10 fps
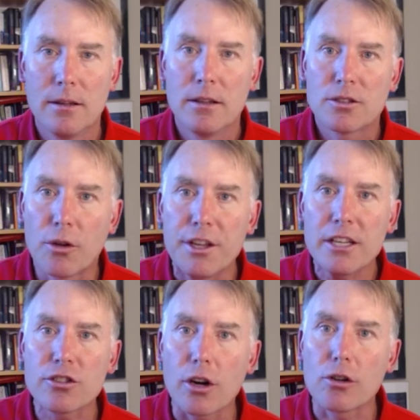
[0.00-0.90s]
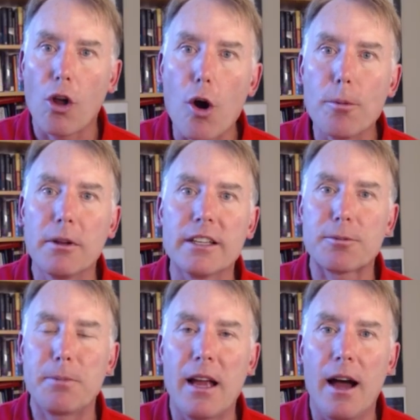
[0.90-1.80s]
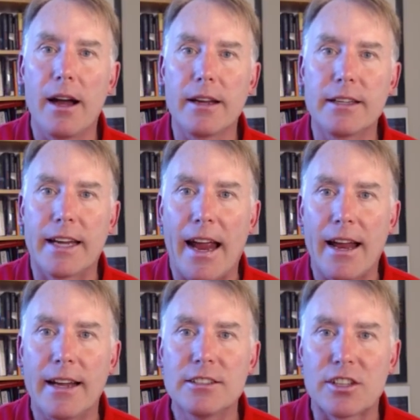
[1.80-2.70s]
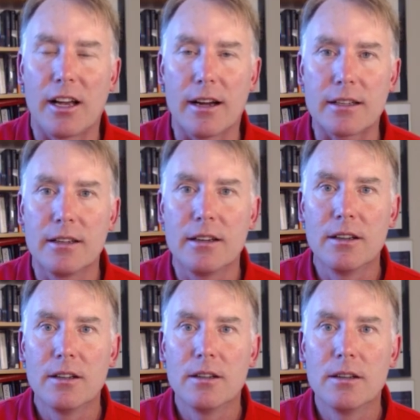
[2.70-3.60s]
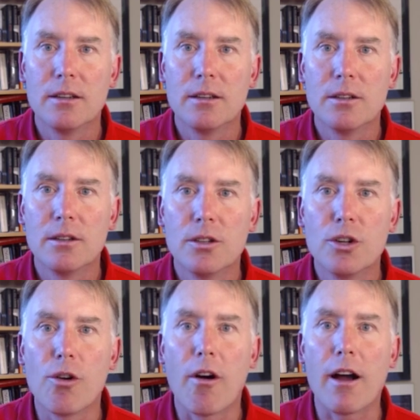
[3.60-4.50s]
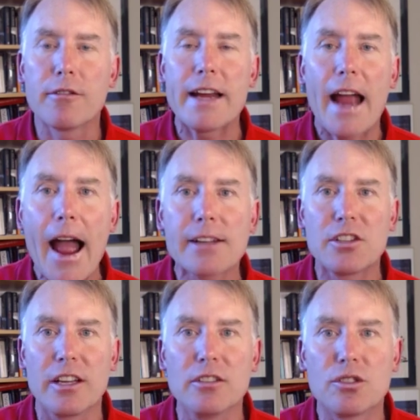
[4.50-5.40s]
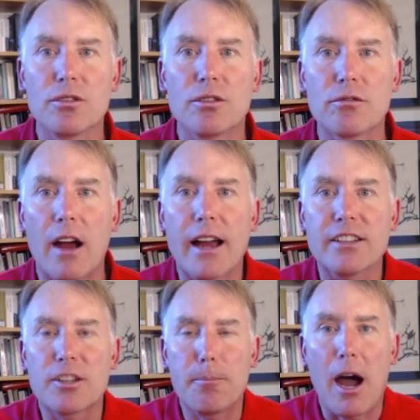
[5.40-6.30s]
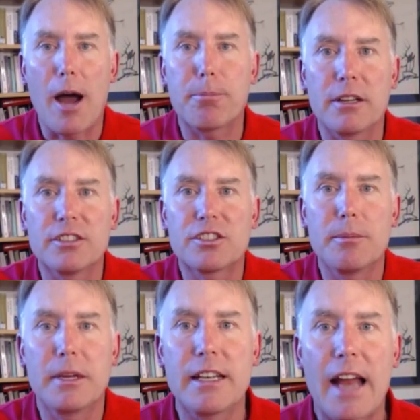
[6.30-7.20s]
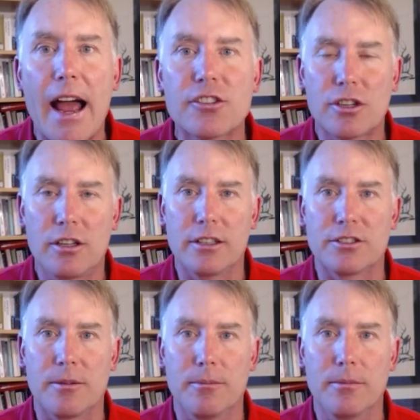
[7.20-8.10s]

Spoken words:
So these are globalists behind CANZUK who are reacting to the rise of populism and nationalism.